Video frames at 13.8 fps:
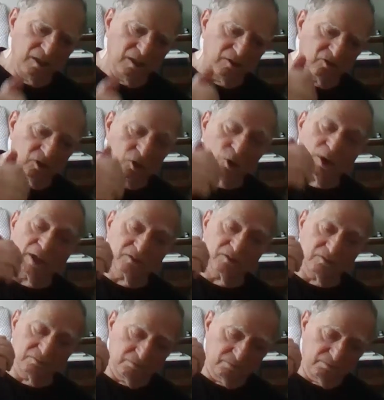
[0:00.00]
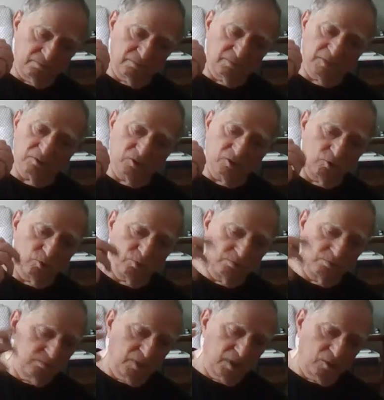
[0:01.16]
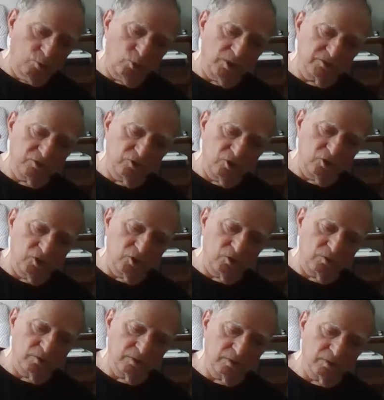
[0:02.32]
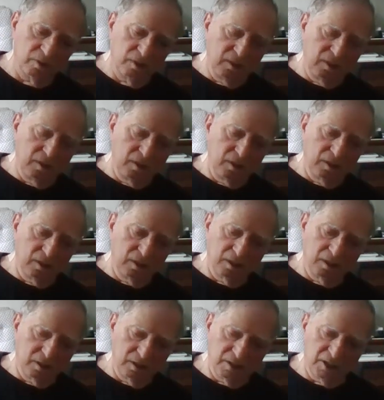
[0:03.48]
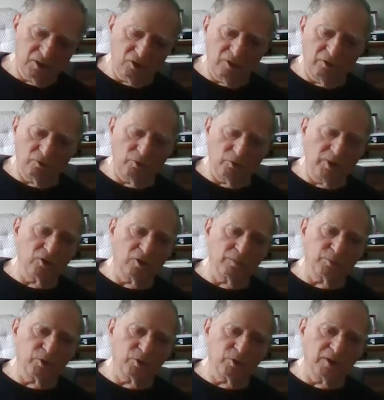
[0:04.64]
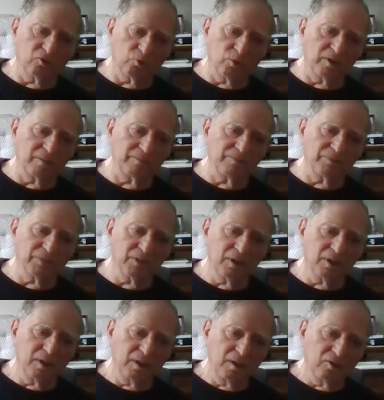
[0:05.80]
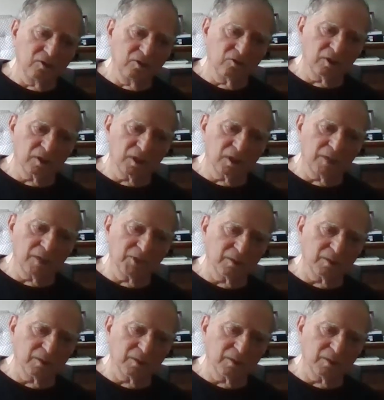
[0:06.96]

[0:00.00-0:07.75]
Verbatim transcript: So as you are wont to do, they called the radio operators with them the company